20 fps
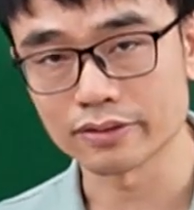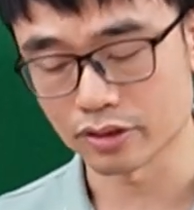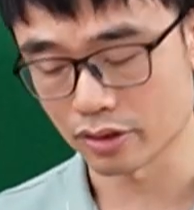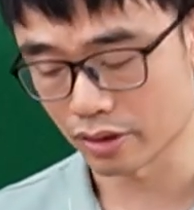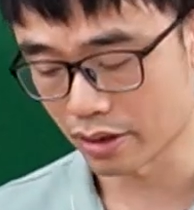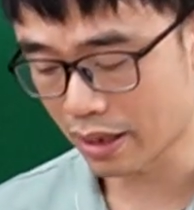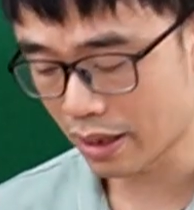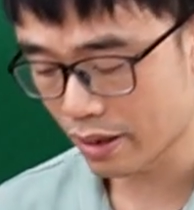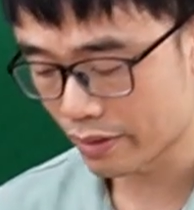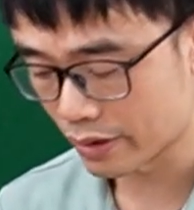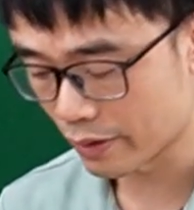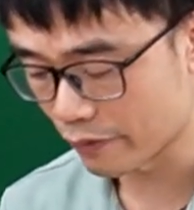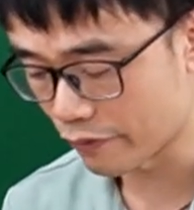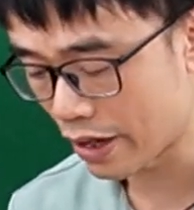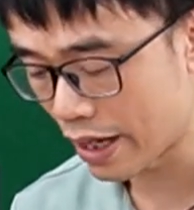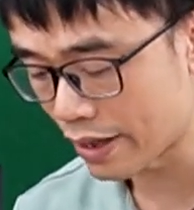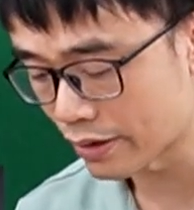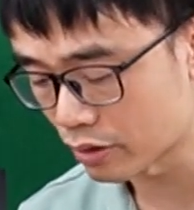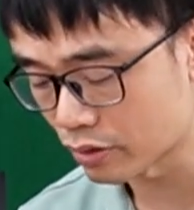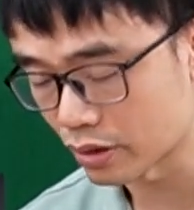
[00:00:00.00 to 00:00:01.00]
the
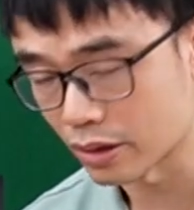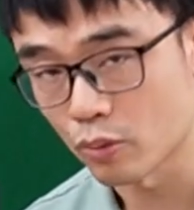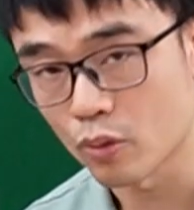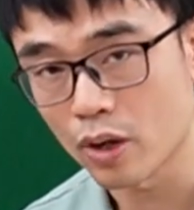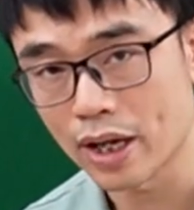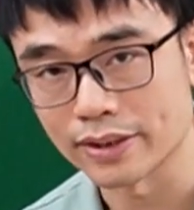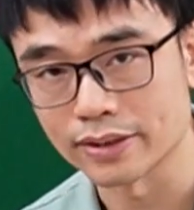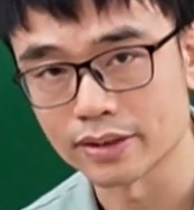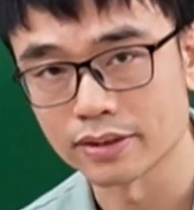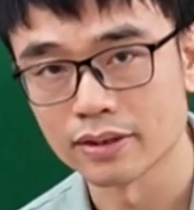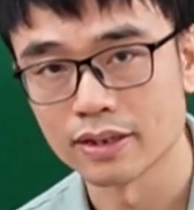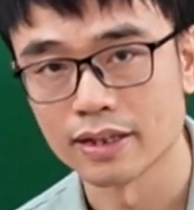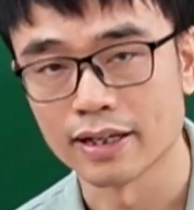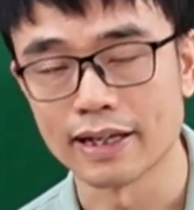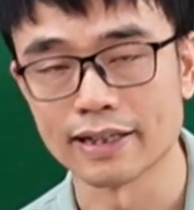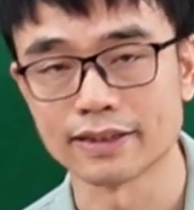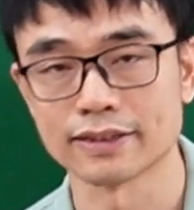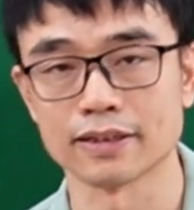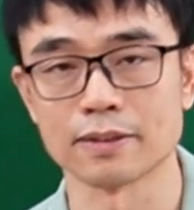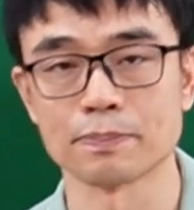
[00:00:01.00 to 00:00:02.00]
final device
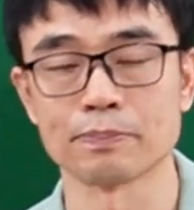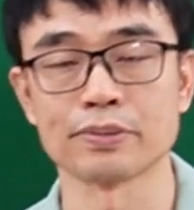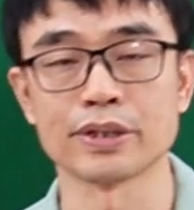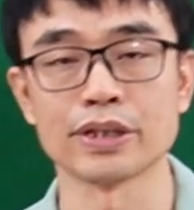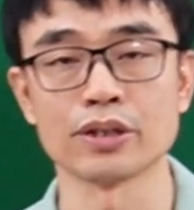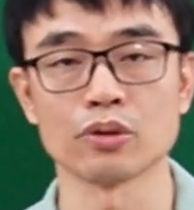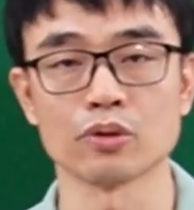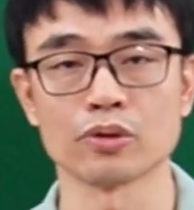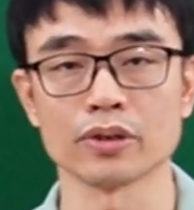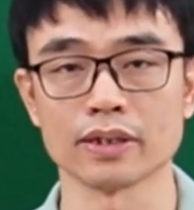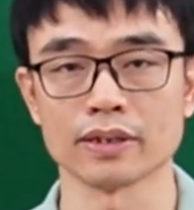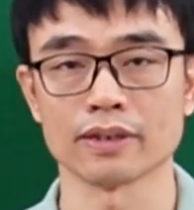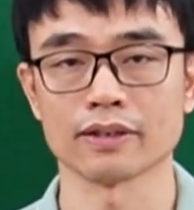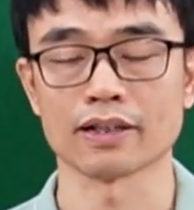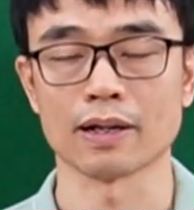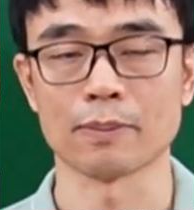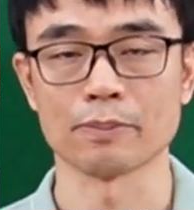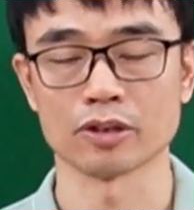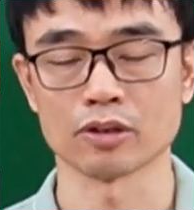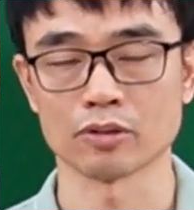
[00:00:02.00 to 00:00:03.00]
is the PoE
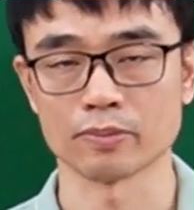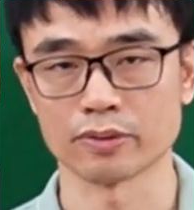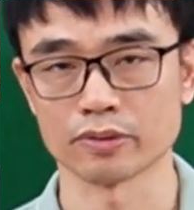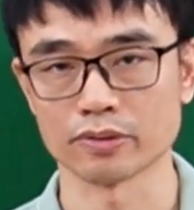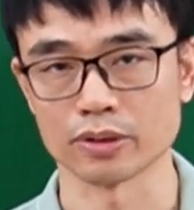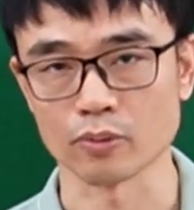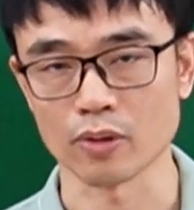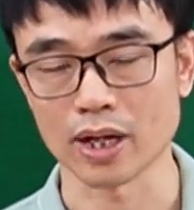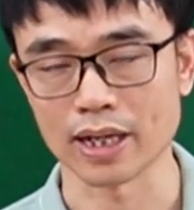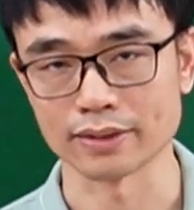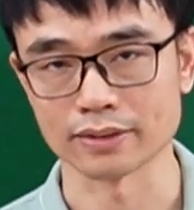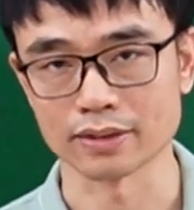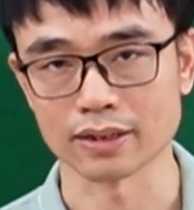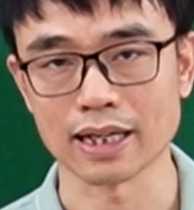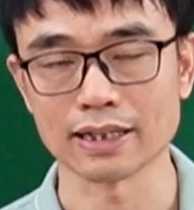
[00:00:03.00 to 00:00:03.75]
compatible device,